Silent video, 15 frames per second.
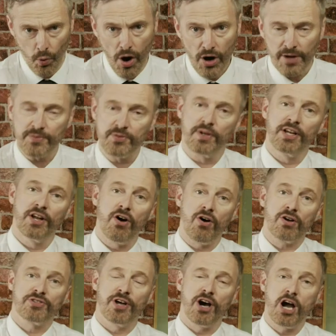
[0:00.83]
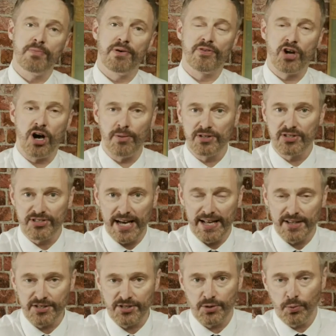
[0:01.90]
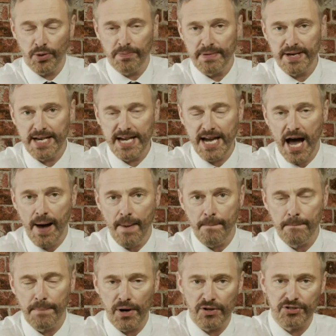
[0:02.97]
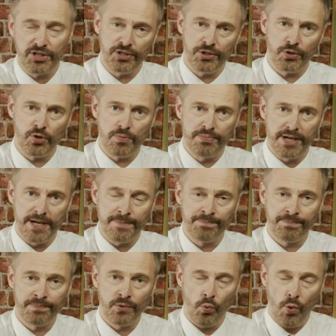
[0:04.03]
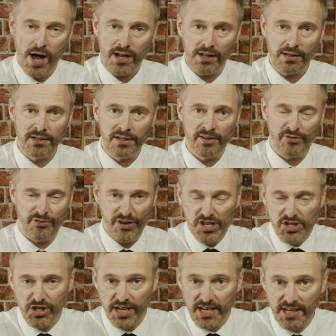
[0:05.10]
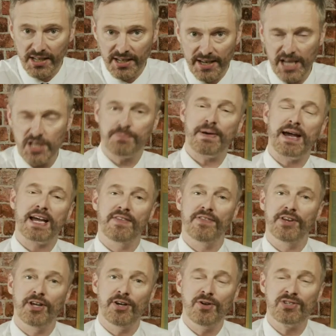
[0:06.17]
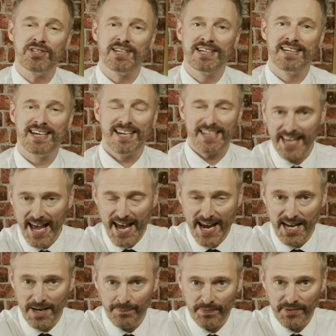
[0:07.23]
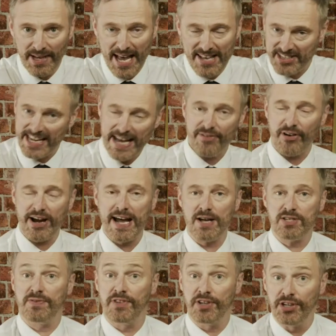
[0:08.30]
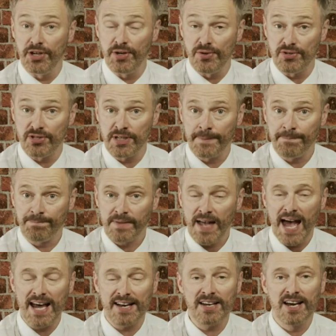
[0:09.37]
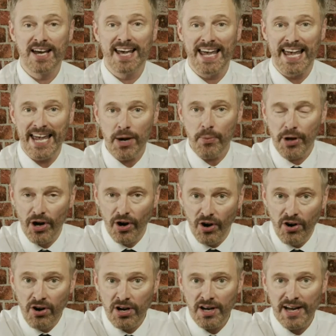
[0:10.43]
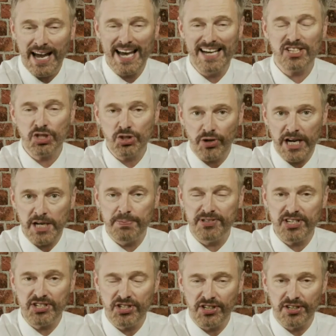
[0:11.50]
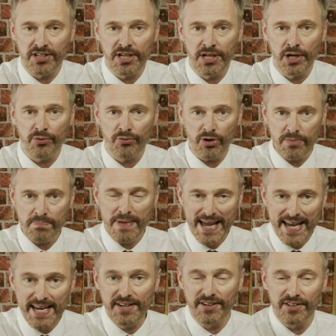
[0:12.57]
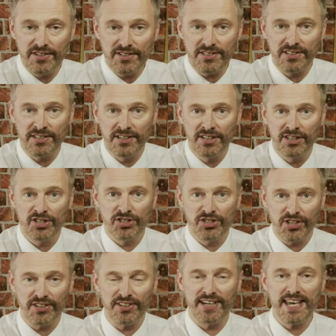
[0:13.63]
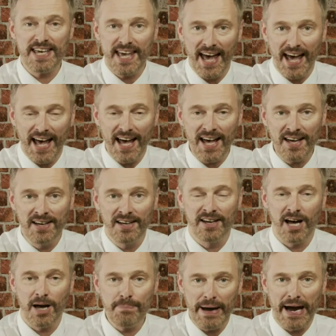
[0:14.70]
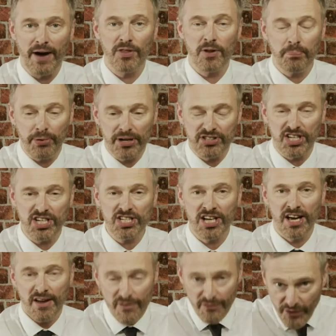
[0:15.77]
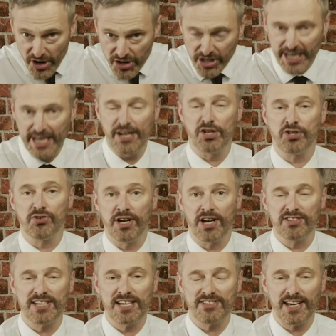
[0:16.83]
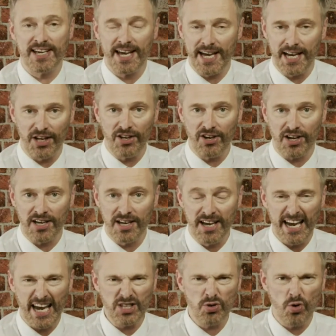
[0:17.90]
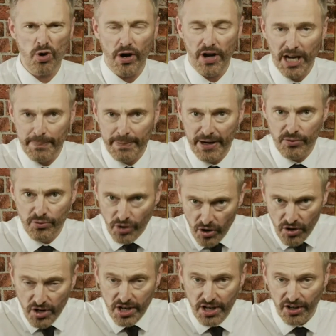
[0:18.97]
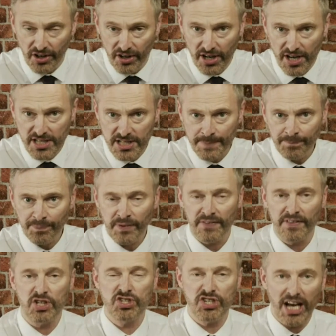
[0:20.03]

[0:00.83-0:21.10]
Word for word: Welcome to Unlocked, the home of common sense, with me, Martin Daubney. Well, fishing is back in the news again. Is it ever out of the news? And here we are in a strange position. Remainers suddenly care about the British fishing industry because they're saying, hey, look, it's all going a bit wrong, guys. The